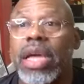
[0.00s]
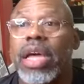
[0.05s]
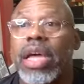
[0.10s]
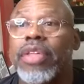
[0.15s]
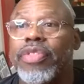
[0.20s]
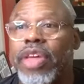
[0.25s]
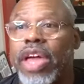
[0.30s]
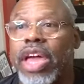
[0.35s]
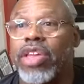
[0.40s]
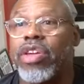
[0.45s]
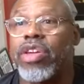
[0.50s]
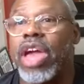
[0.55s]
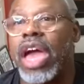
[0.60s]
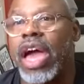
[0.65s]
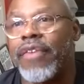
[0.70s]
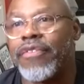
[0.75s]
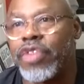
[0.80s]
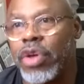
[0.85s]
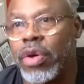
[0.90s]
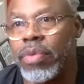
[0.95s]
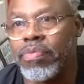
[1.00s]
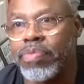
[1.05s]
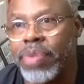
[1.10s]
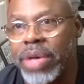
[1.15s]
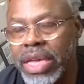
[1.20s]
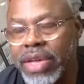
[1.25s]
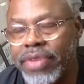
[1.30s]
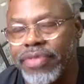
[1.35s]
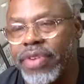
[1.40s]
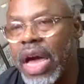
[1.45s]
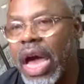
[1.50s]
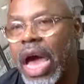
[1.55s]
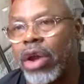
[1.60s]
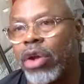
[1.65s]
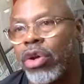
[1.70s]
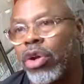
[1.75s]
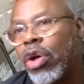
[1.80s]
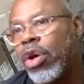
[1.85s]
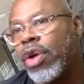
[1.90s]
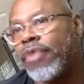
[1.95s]
Then you have your beef. I don't
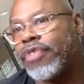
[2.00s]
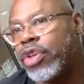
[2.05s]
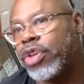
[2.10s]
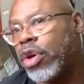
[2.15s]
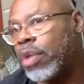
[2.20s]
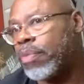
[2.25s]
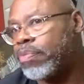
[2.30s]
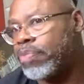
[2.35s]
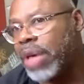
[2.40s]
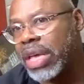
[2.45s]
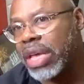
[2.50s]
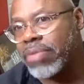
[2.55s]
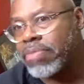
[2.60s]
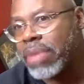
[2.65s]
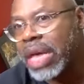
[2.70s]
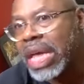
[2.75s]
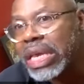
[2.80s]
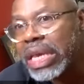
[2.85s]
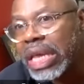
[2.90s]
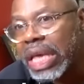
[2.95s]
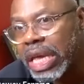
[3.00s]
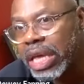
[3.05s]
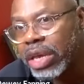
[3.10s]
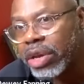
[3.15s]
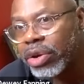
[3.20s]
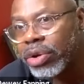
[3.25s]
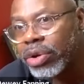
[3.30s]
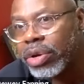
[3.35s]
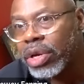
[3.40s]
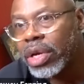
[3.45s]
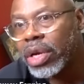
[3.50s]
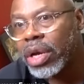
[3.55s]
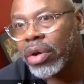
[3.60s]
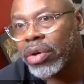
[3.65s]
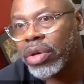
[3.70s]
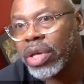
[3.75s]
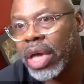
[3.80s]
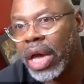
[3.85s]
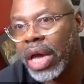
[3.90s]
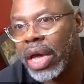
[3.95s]
know if you're a big meat eater,
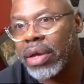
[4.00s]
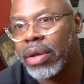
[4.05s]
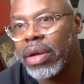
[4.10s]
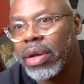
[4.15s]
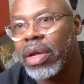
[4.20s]
okay?